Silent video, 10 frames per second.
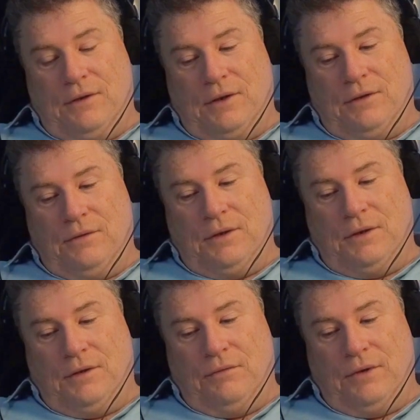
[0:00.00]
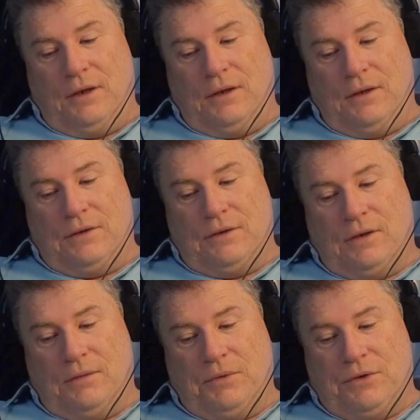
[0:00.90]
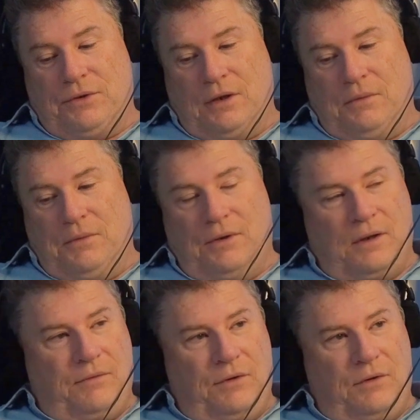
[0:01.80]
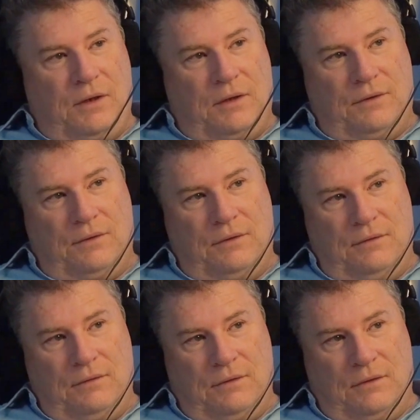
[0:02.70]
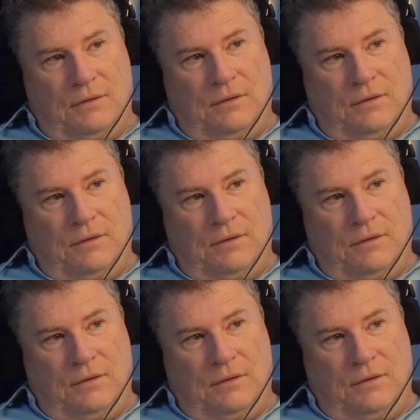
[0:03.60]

I do it, you don't realise just how much time you have on your hands. You know?